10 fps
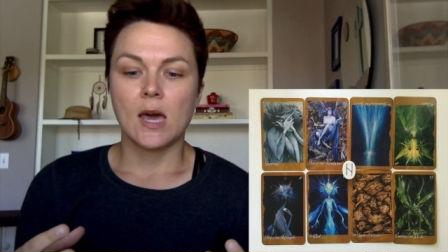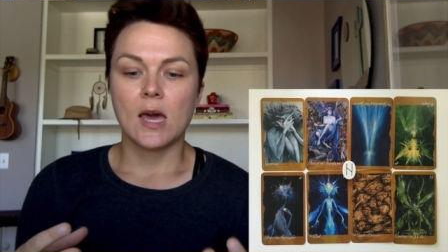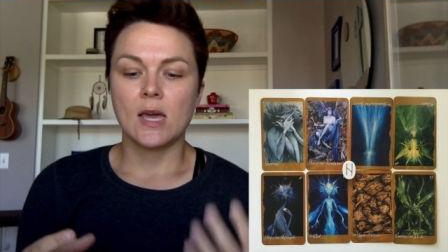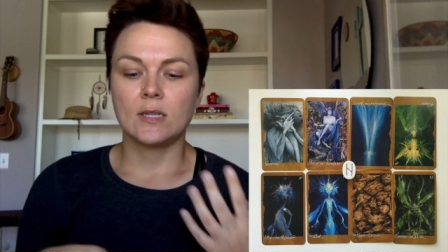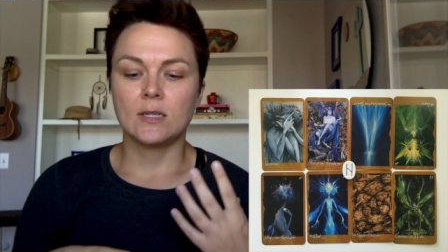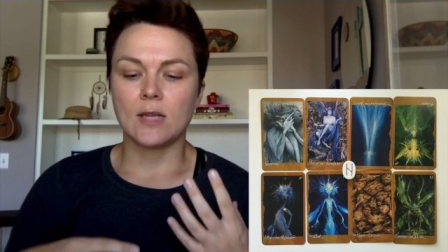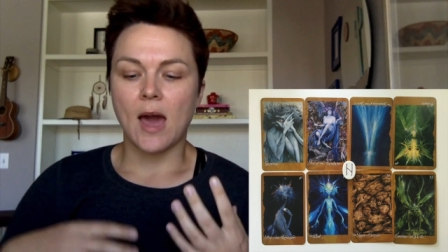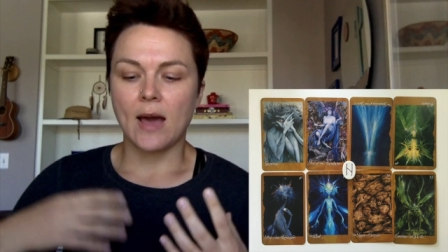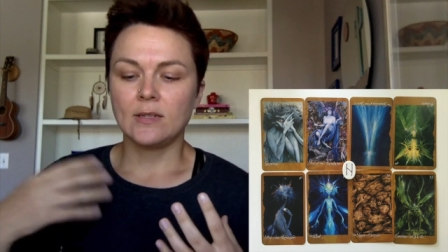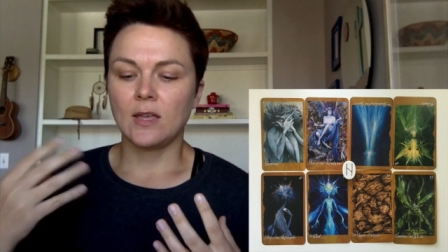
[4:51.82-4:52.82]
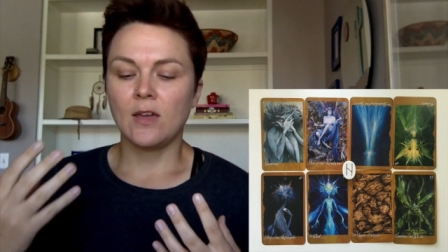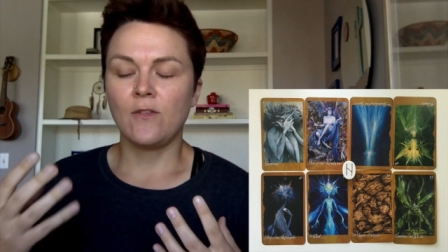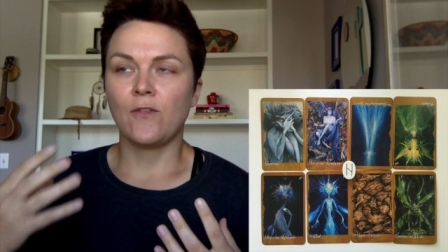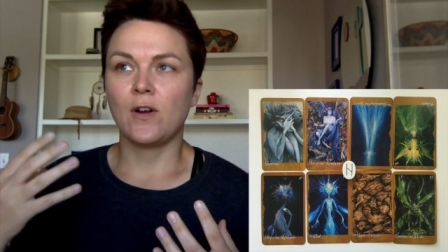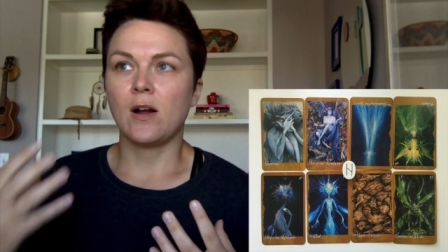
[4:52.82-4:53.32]
it's
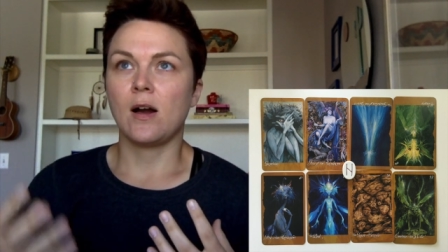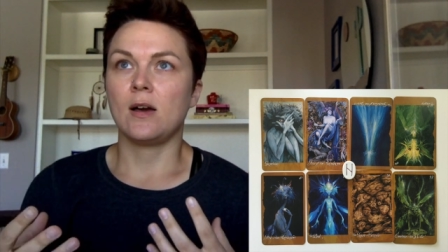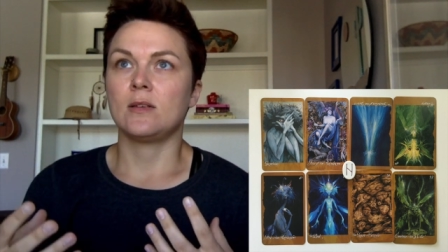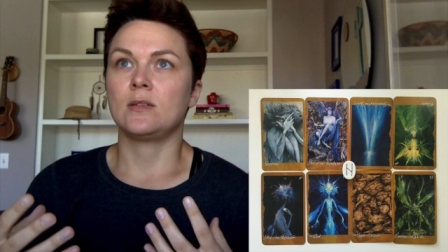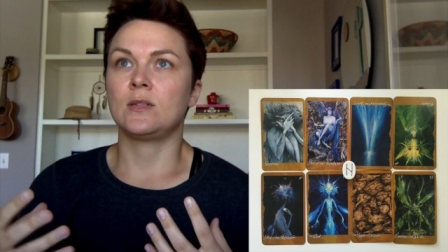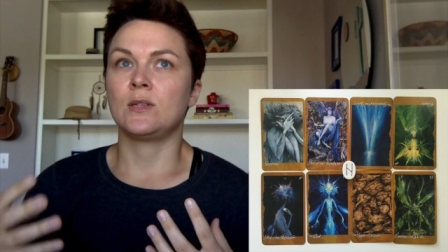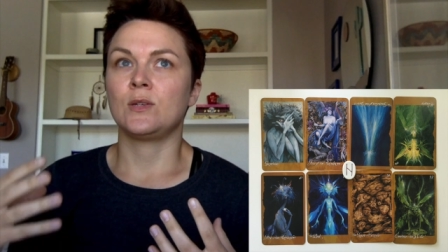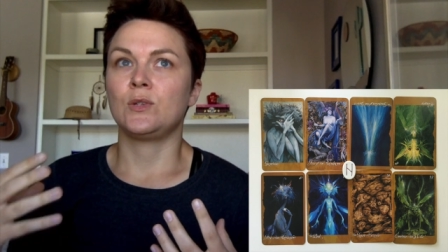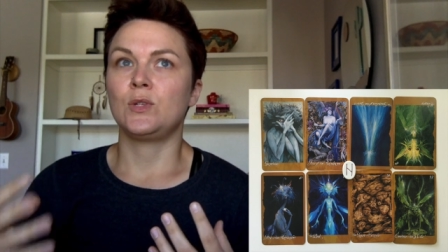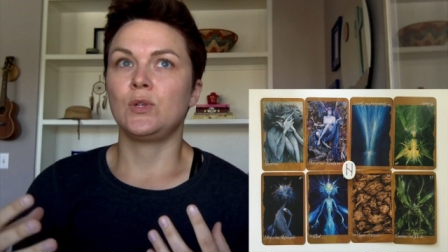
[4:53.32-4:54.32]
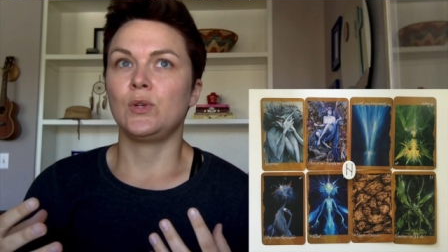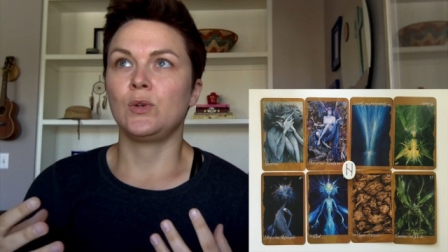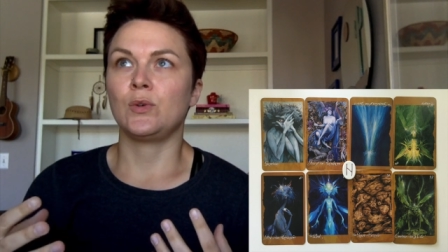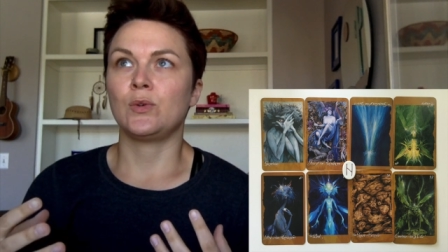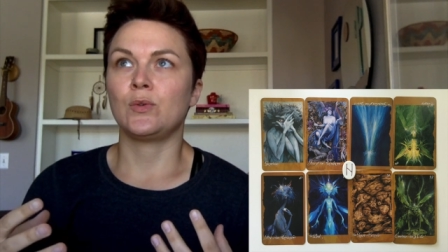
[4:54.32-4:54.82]
asking for us
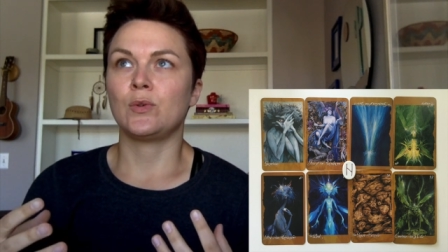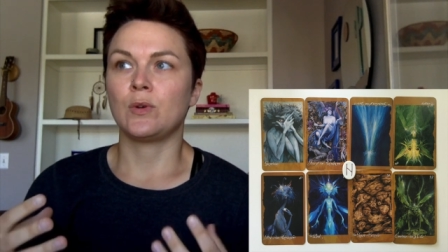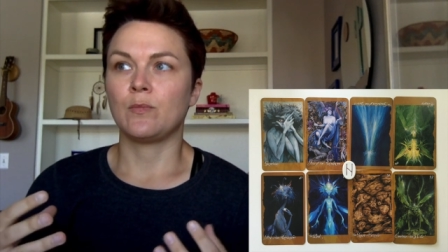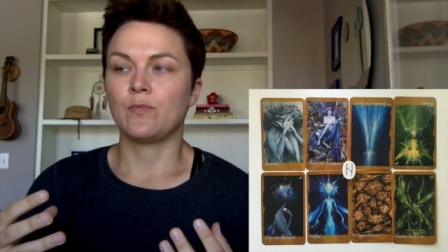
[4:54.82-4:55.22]
to